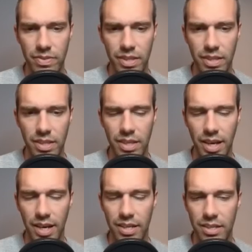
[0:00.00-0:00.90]

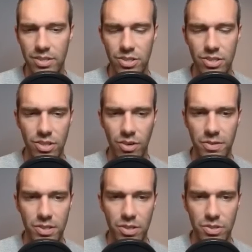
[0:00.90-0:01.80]
Yeah, go
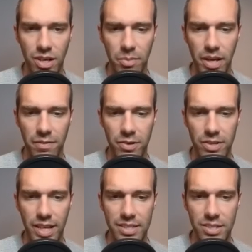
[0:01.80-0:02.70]
for the close combat if you're in
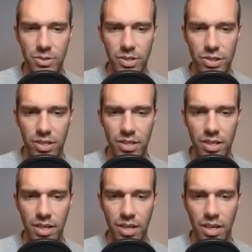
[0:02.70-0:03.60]
that situation.
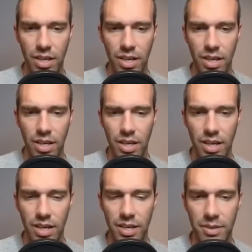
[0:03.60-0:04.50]

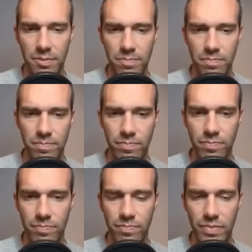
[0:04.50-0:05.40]
So
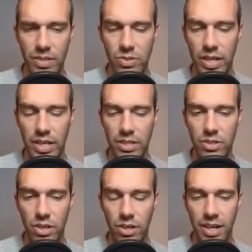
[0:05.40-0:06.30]
they got a
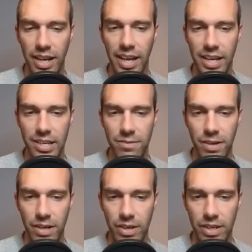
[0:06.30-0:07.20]
dark and a
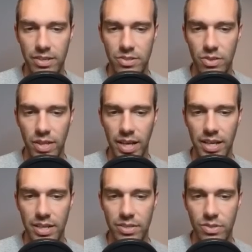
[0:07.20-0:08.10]
fairy. So that
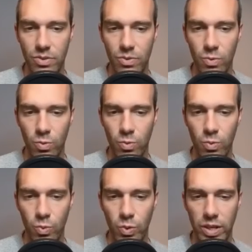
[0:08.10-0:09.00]
is
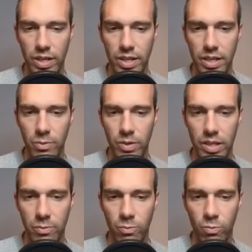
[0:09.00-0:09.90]
really, really,
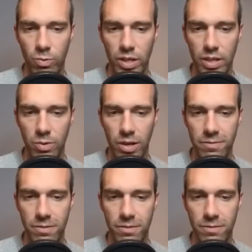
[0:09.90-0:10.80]
really
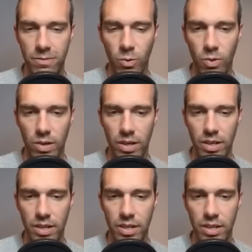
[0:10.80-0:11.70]
rough for
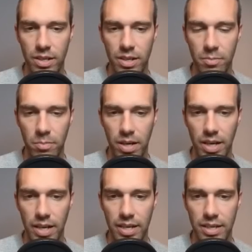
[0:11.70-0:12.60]

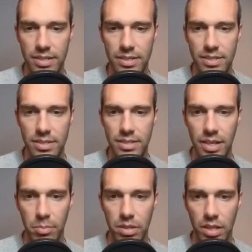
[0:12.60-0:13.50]
my
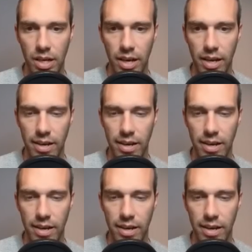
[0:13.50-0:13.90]
Sableye.